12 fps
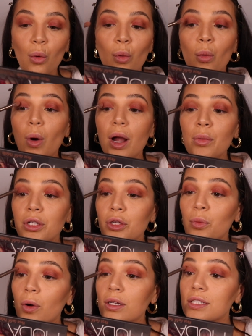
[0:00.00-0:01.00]
why wouldn't
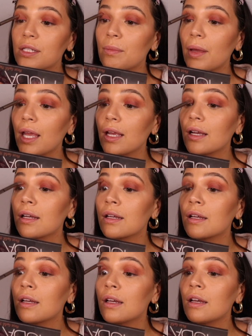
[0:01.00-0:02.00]
you want to make
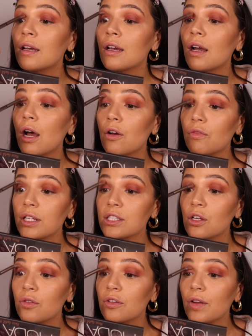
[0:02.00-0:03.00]
a fuss
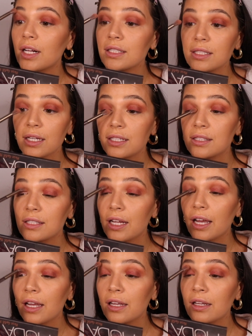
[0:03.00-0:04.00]
over Valentine's
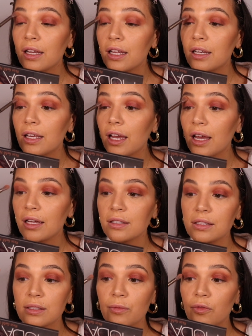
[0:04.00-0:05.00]
Day and
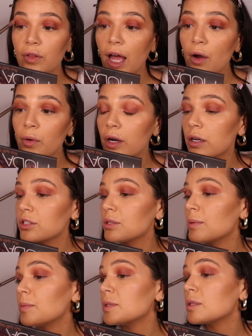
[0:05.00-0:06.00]
get some
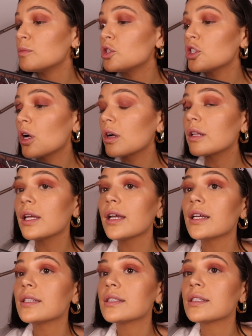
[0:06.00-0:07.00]
flowers, maybe some
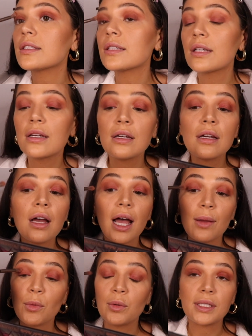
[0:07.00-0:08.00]
chocolates?
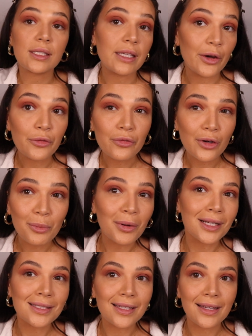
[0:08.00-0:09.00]
I'm always down for a
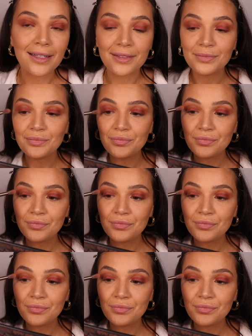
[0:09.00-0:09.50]
present.